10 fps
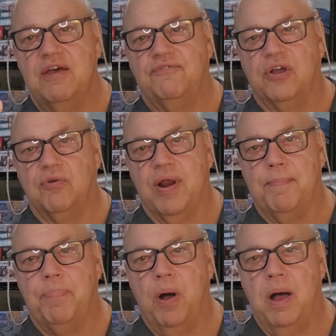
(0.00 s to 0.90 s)
for
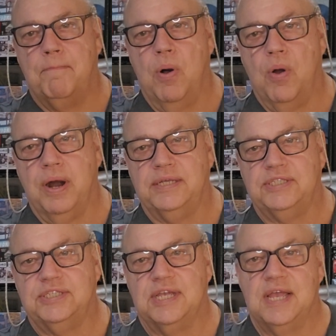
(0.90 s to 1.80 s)
Grandpa
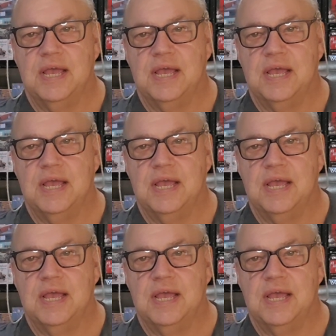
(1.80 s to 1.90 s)
Mark's